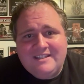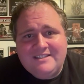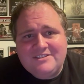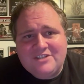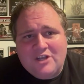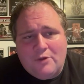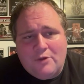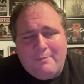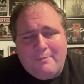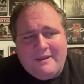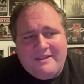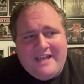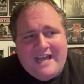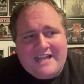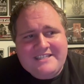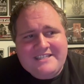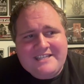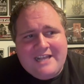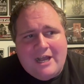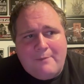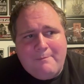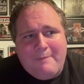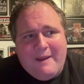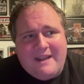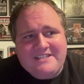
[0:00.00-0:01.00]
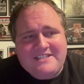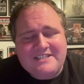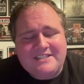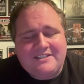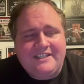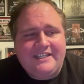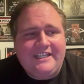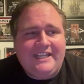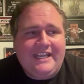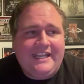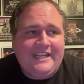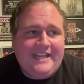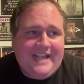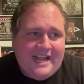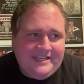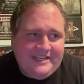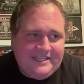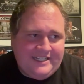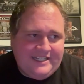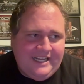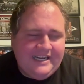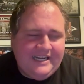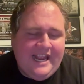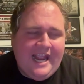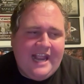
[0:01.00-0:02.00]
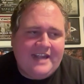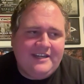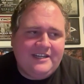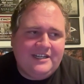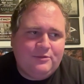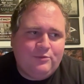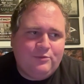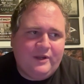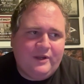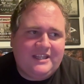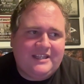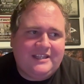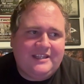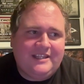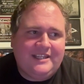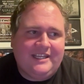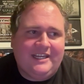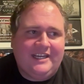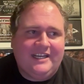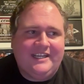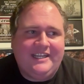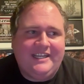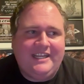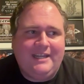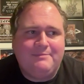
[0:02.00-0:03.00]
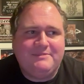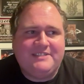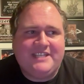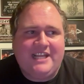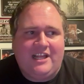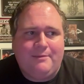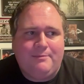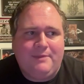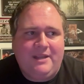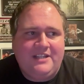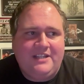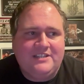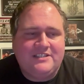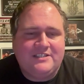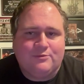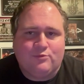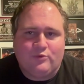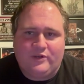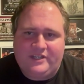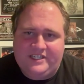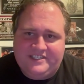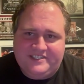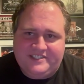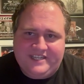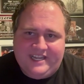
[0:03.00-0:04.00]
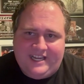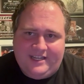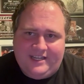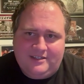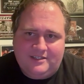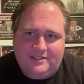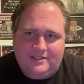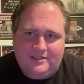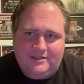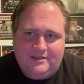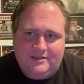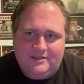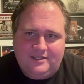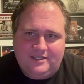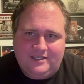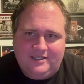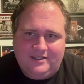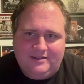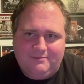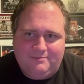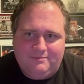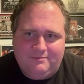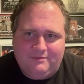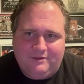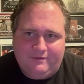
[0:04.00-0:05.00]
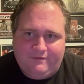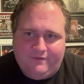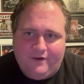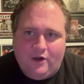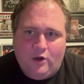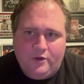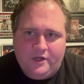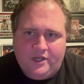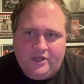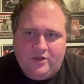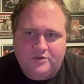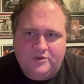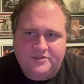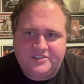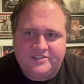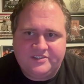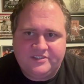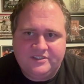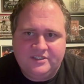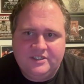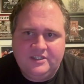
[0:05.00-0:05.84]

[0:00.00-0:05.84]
So that's how basically it ended. It ended with him telling me to resend the photos.